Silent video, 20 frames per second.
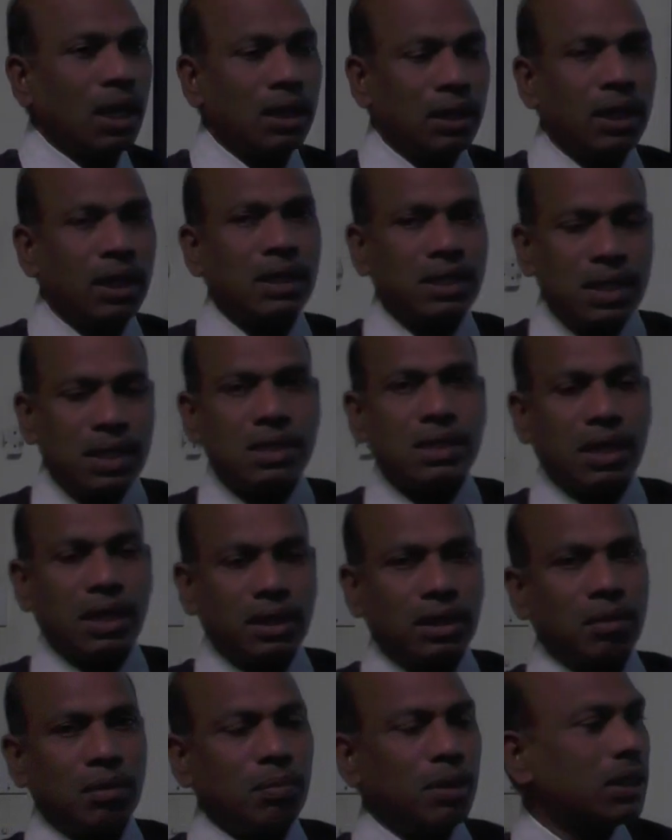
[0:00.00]
this is
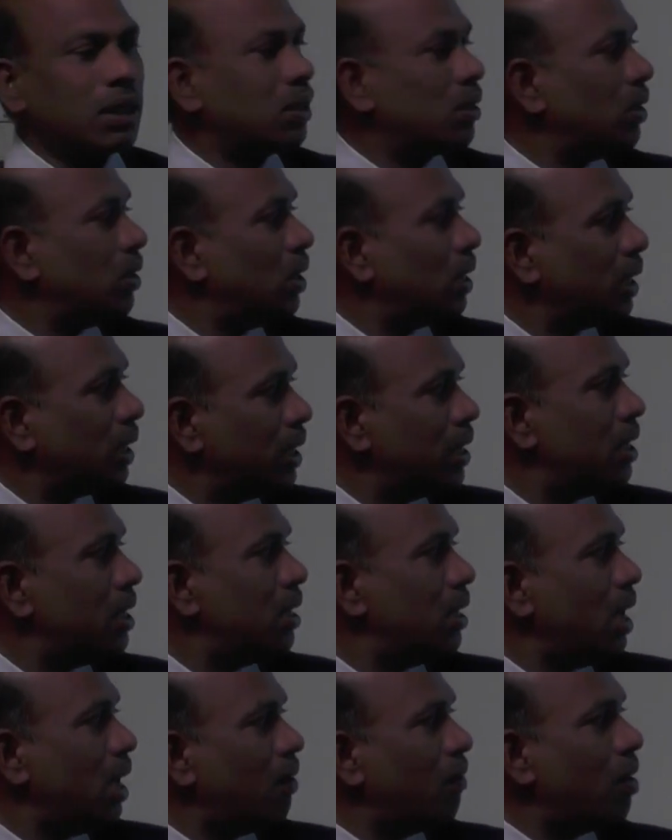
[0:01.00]
nothing but
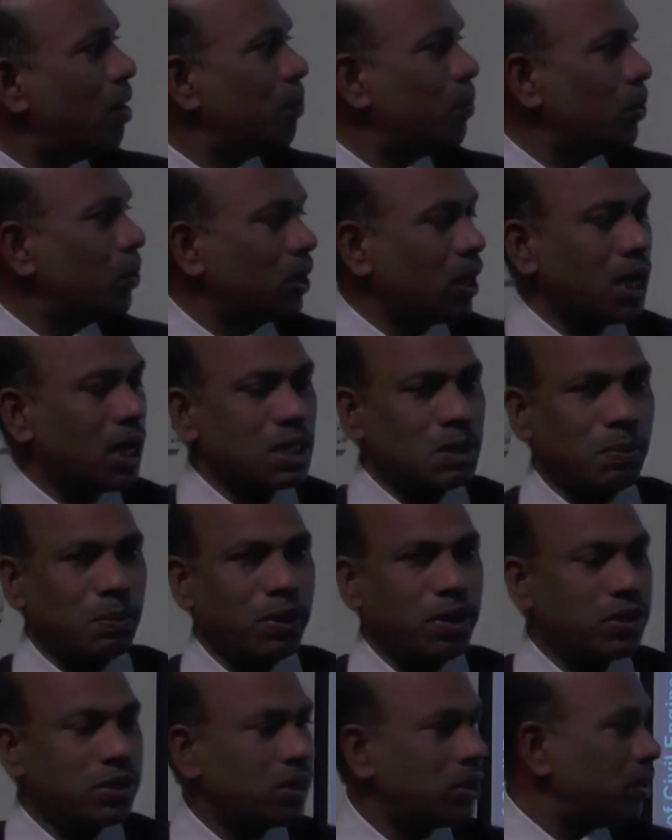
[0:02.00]
real
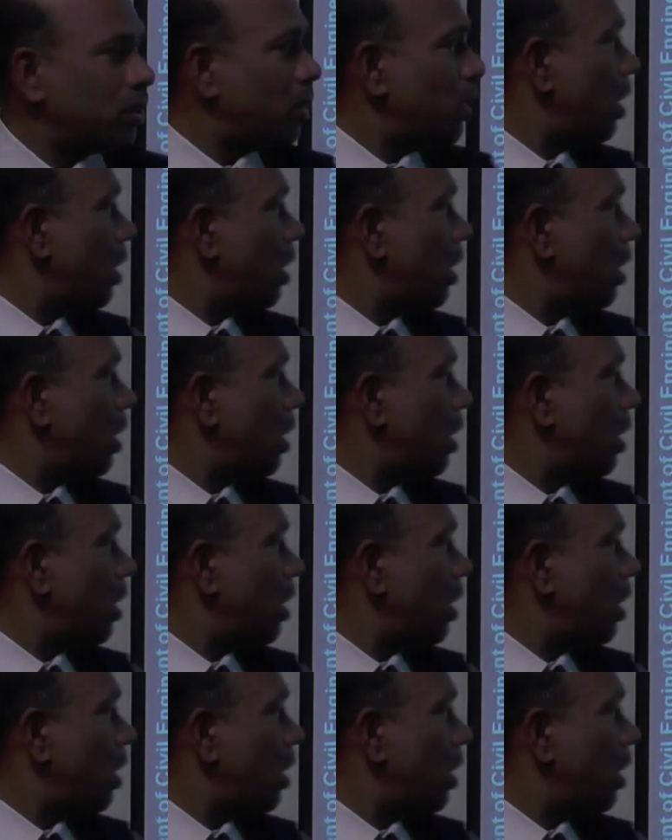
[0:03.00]
evapotranspiration